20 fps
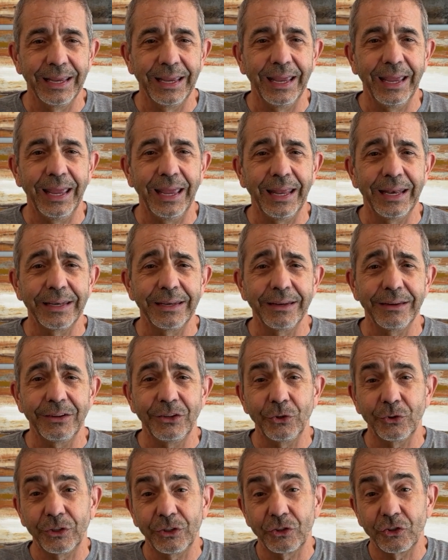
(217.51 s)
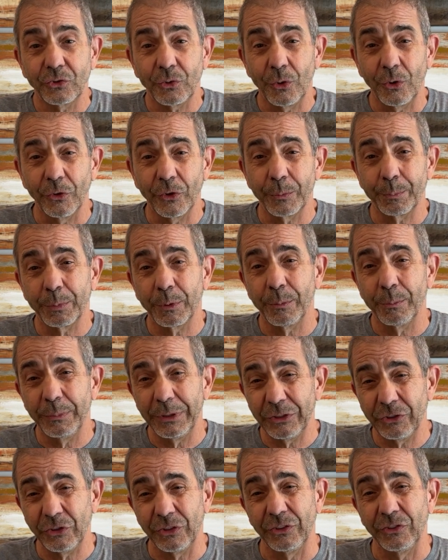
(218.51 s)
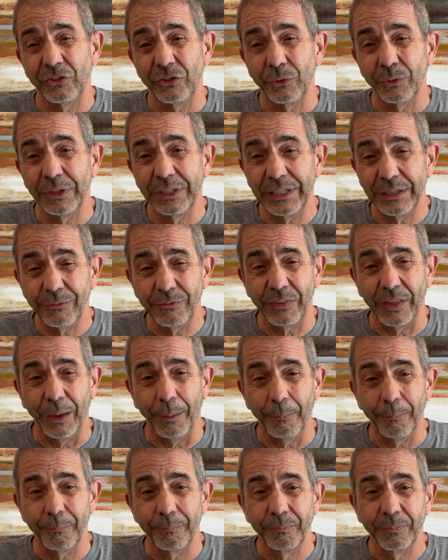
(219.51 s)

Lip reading: and you control the permissions you give them.